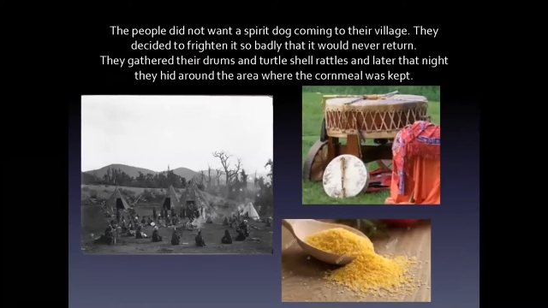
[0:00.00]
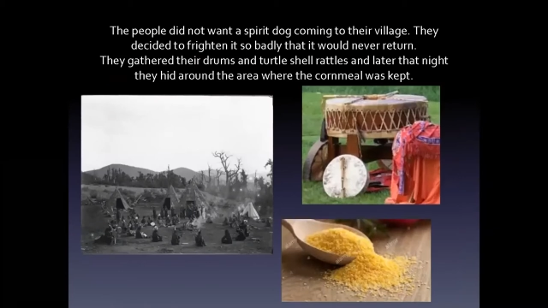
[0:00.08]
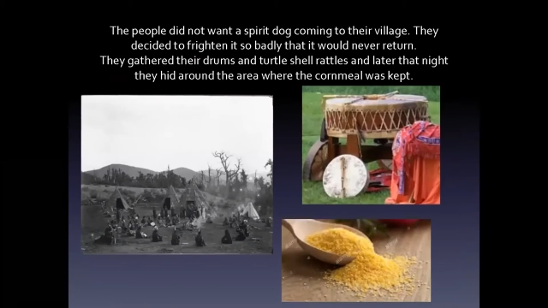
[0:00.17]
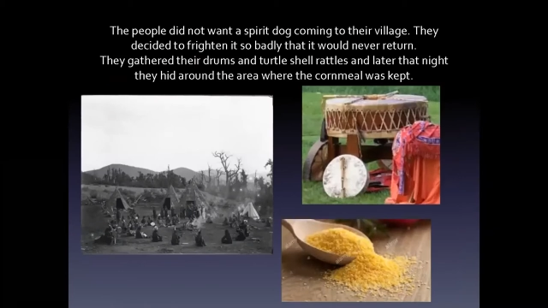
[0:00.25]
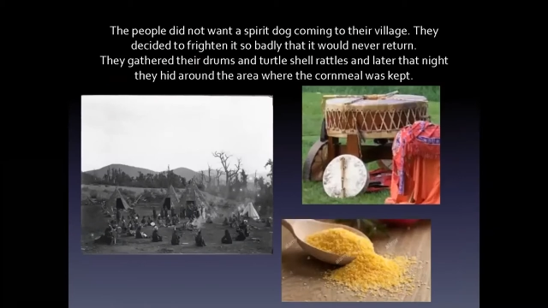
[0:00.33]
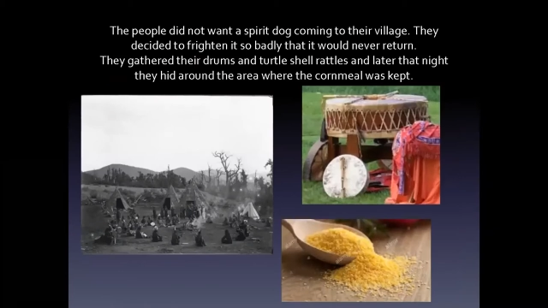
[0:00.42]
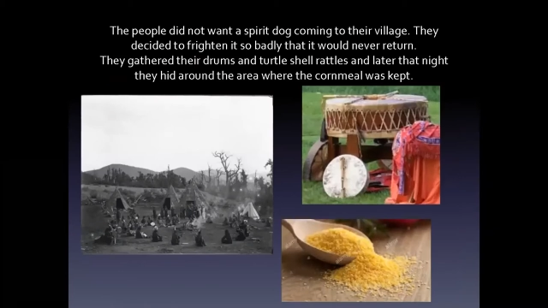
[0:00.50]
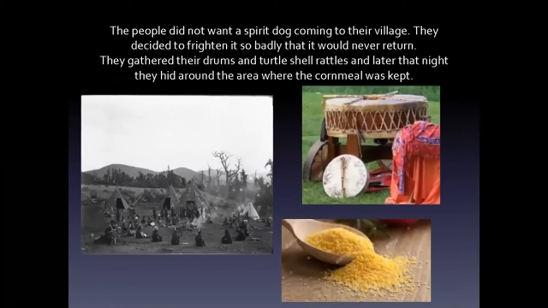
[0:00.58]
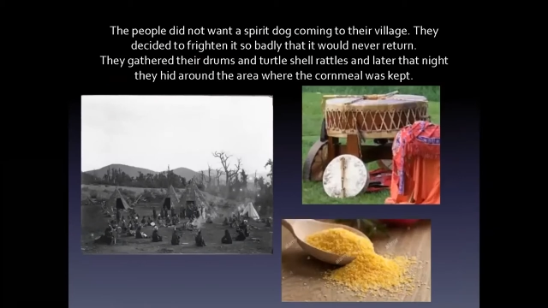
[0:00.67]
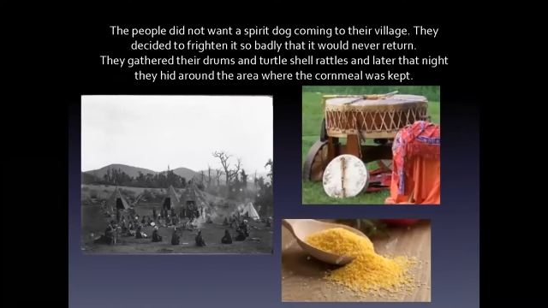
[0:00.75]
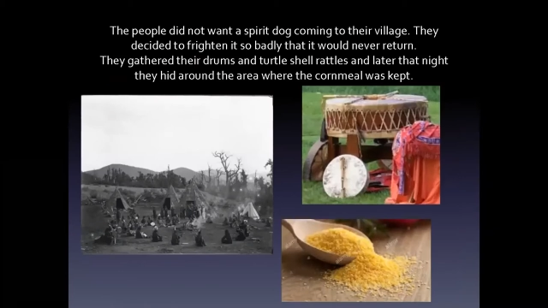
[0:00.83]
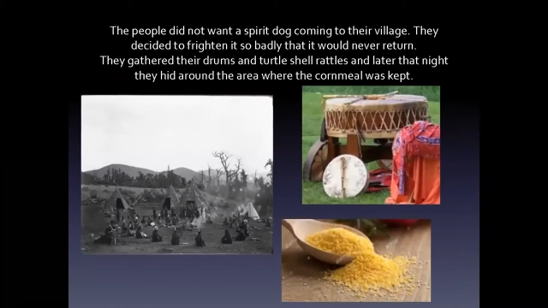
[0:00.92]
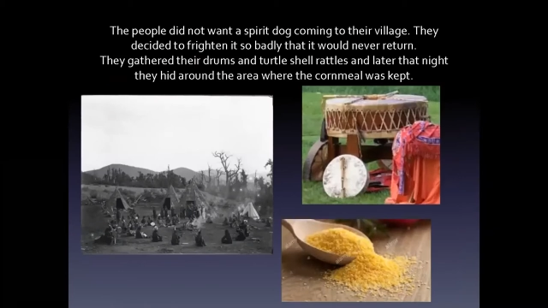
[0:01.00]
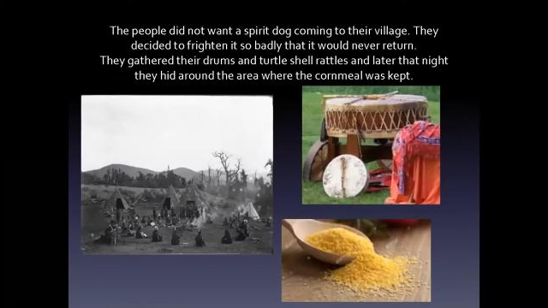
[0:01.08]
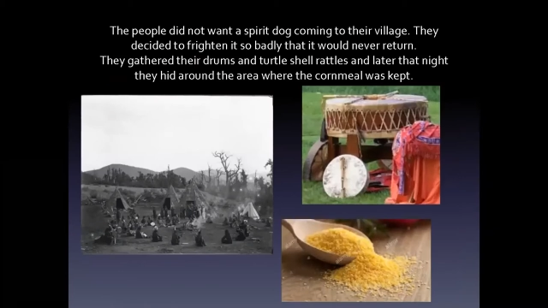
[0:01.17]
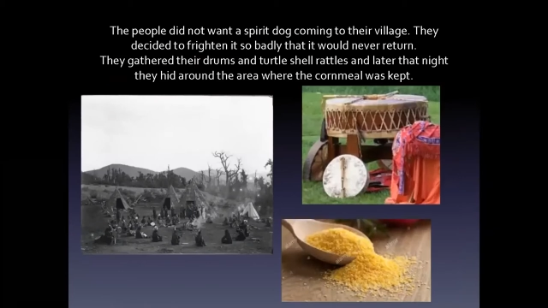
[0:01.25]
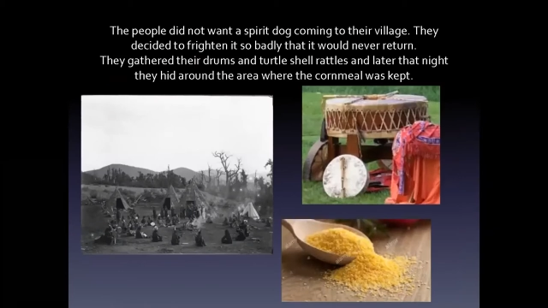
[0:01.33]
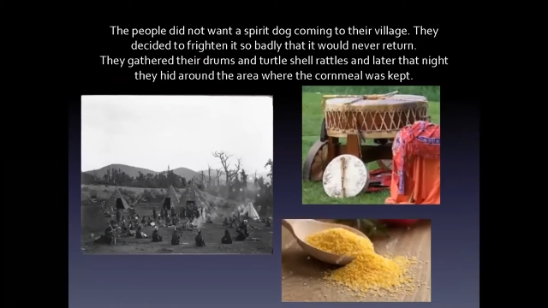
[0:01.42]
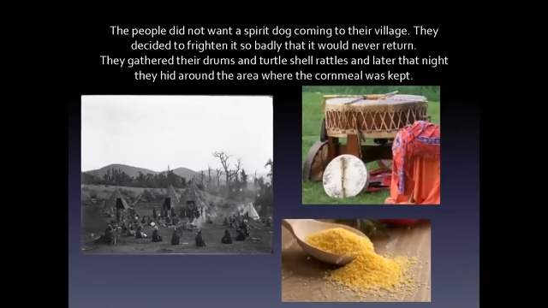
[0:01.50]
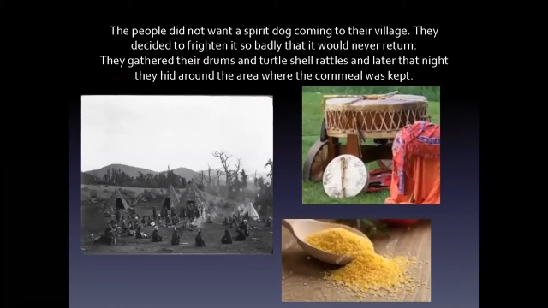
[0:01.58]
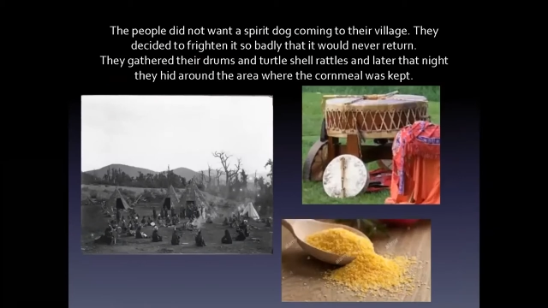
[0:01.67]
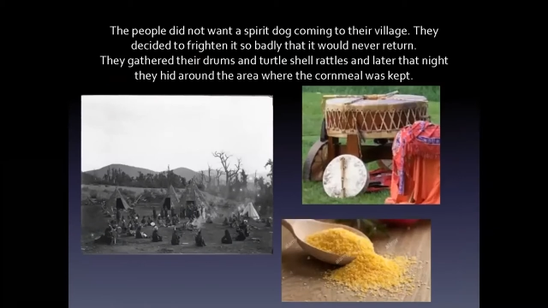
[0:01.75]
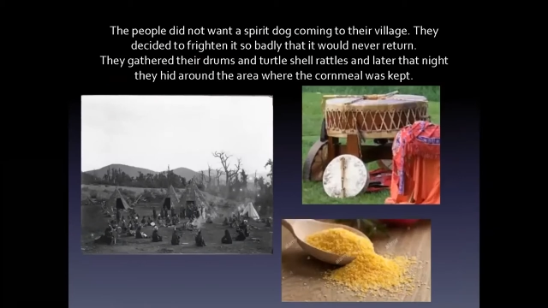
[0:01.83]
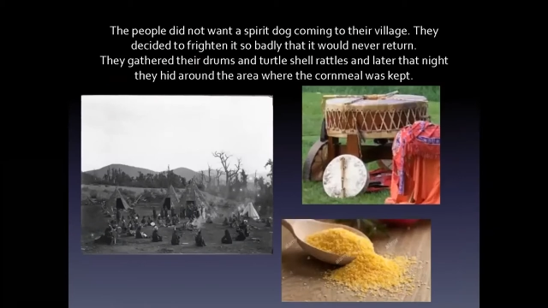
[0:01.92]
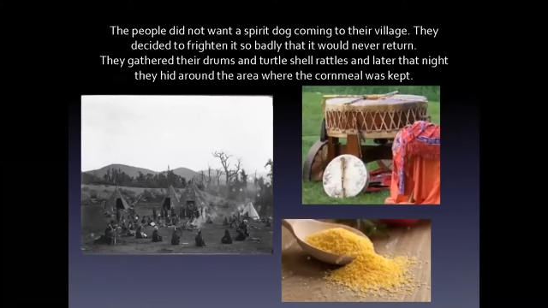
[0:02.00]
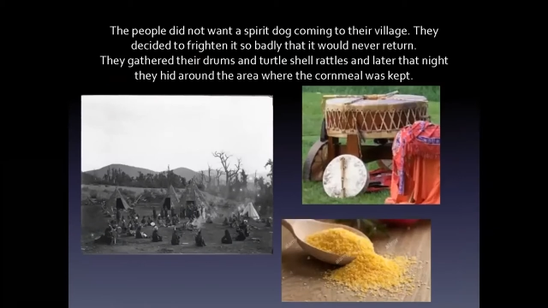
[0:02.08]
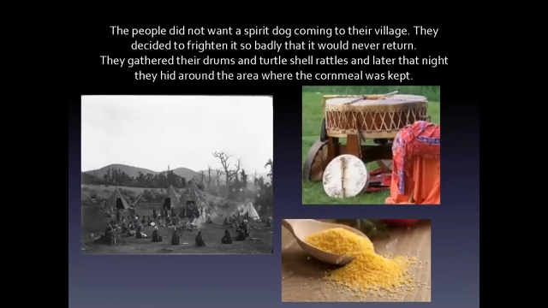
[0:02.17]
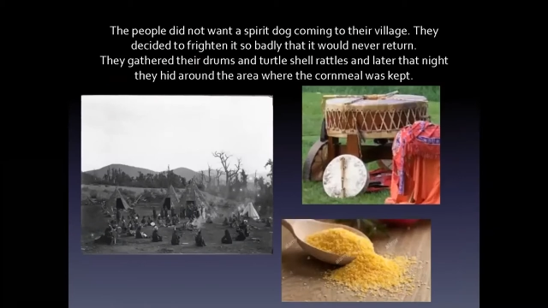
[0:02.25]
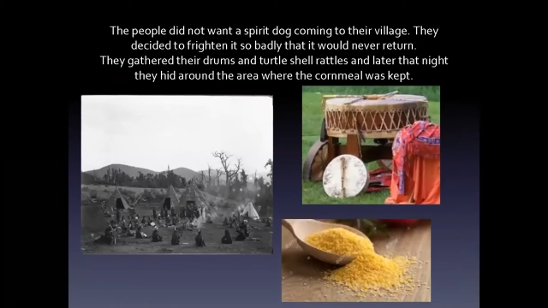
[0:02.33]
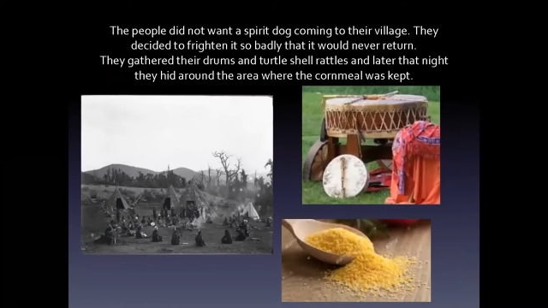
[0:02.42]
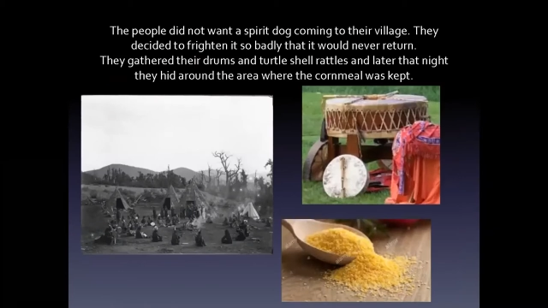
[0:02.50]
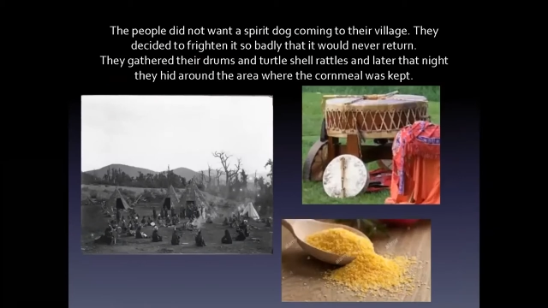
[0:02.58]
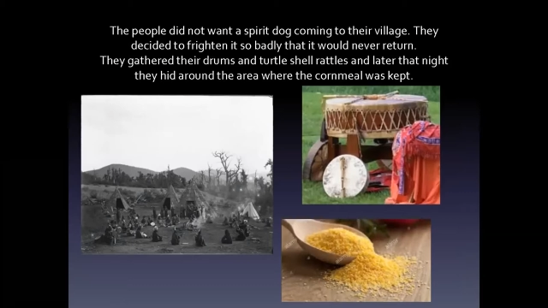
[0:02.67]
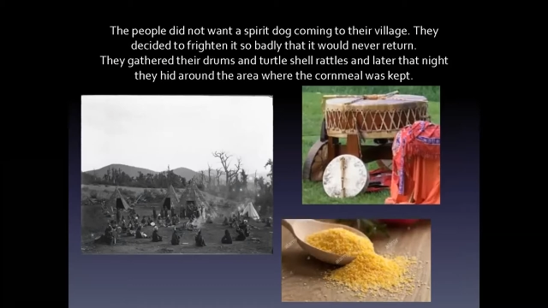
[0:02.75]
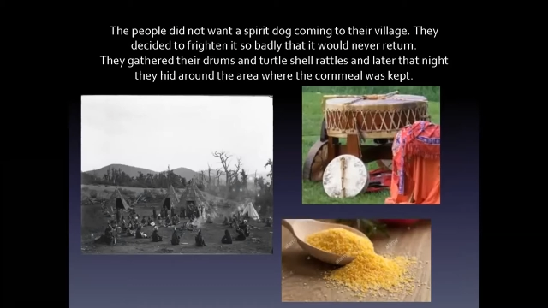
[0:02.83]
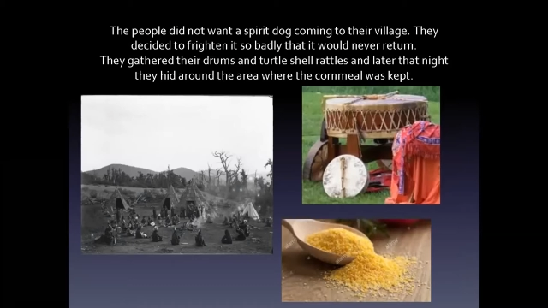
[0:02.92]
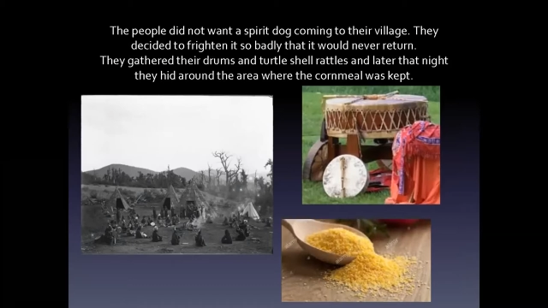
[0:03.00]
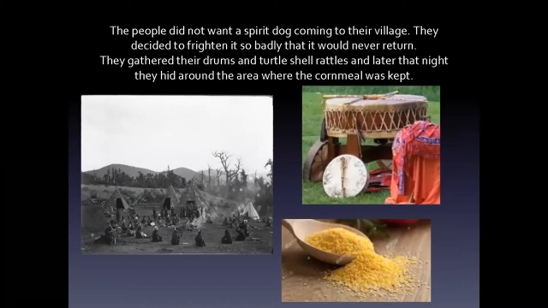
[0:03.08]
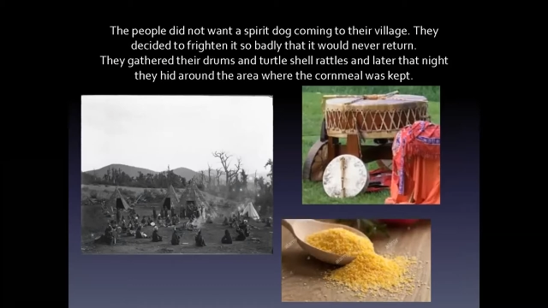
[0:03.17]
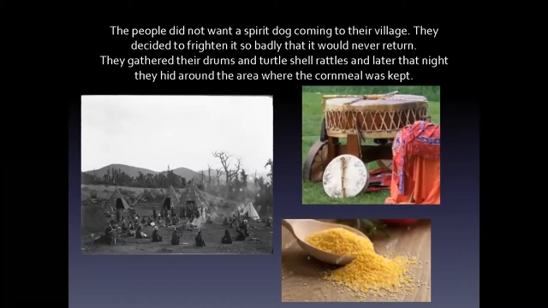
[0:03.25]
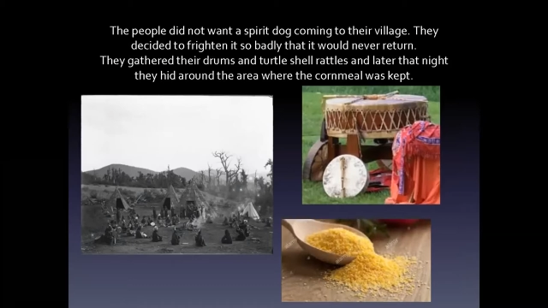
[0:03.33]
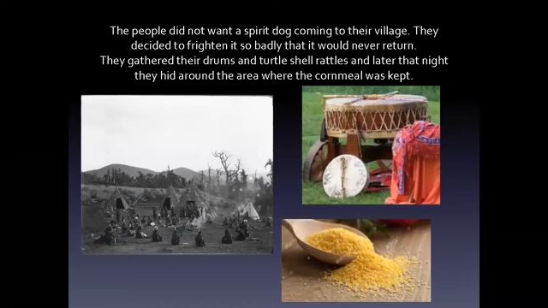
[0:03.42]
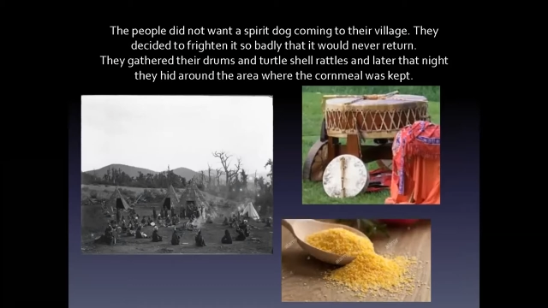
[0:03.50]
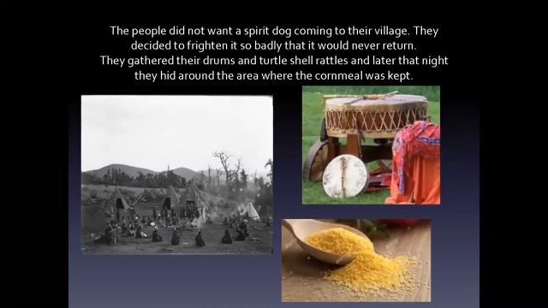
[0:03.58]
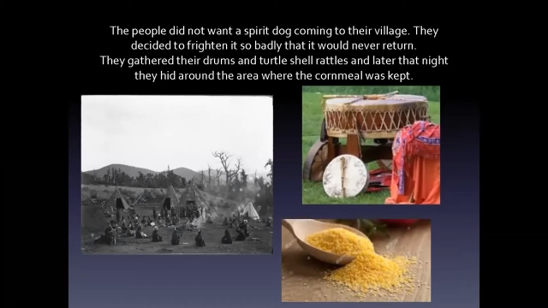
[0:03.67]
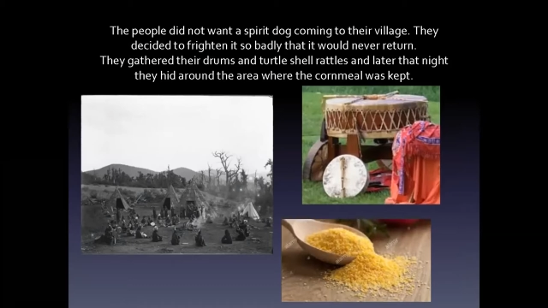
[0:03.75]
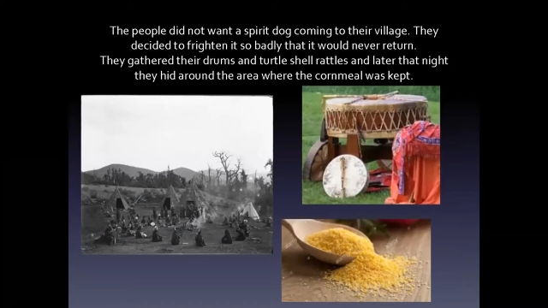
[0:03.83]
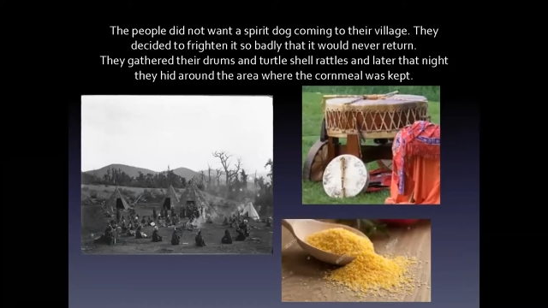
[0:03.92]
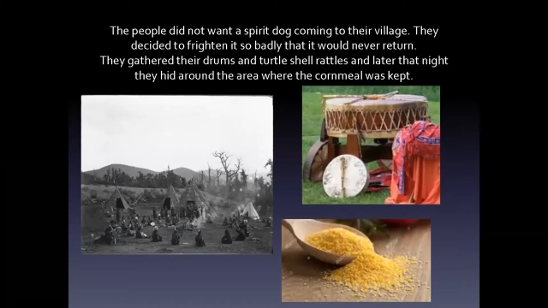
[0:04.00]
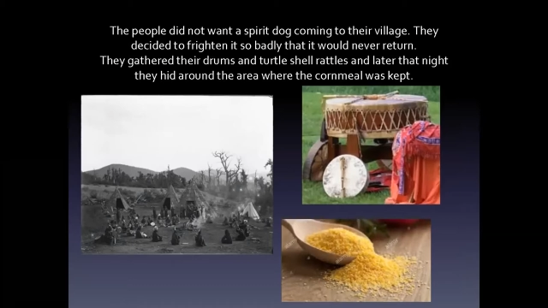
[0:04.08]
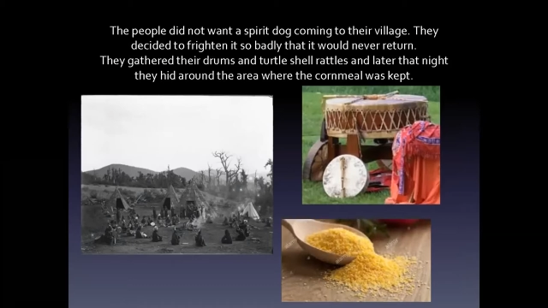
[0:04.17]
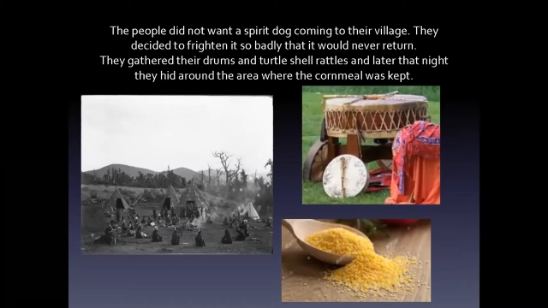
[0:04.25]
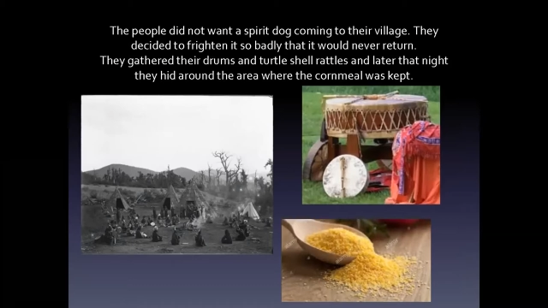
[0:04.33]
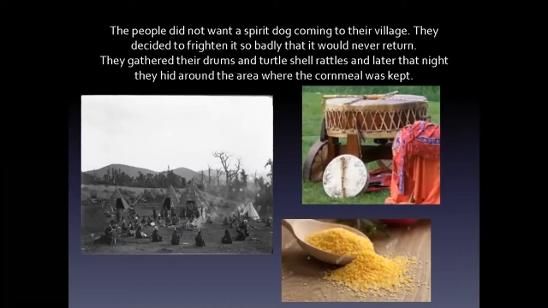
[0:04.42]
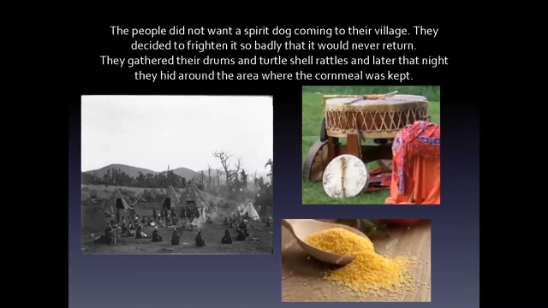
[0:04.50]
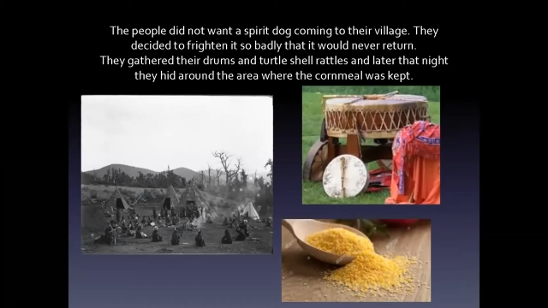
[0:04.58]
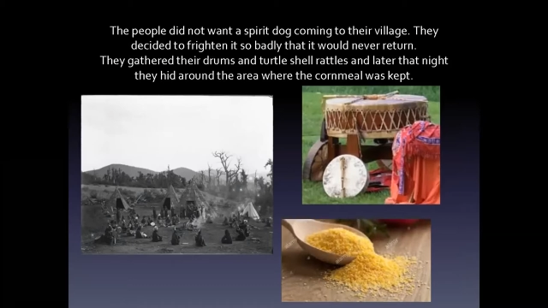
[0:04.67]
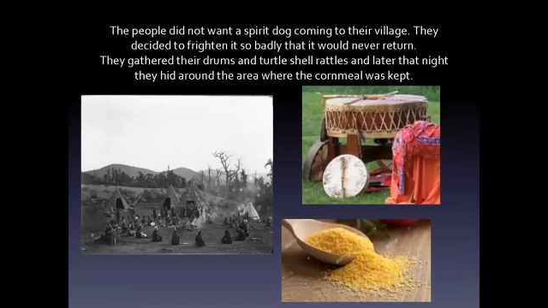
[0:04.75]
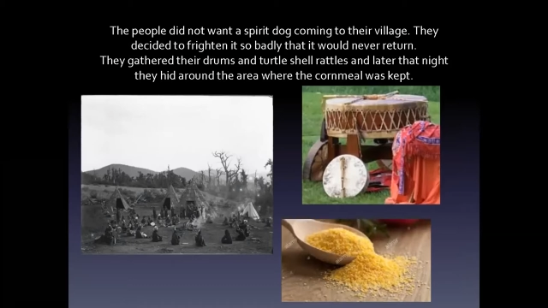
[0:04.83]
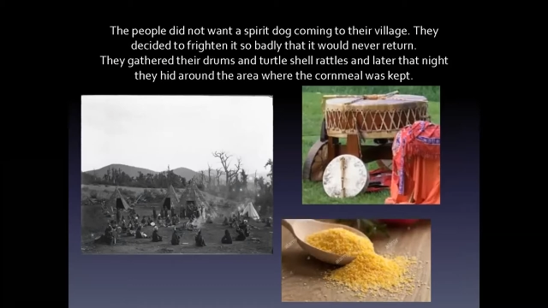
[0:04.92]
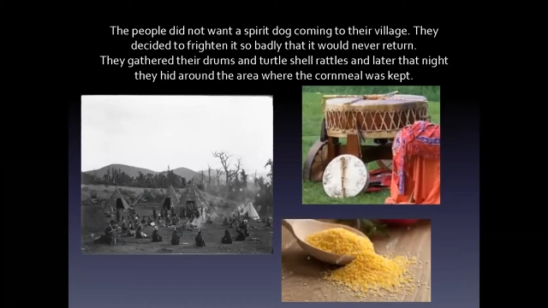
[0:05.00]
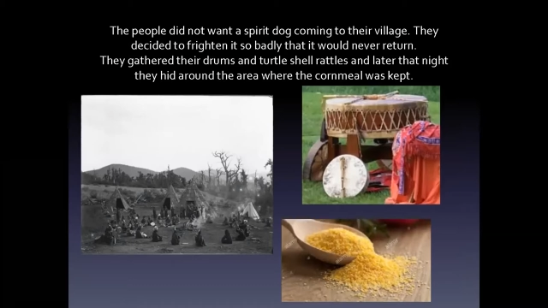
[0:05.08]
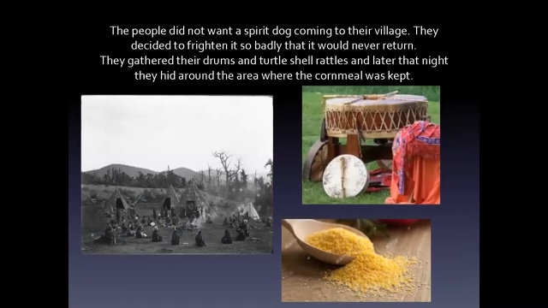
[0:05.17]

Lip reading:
No face is visible, so there are no lips to read.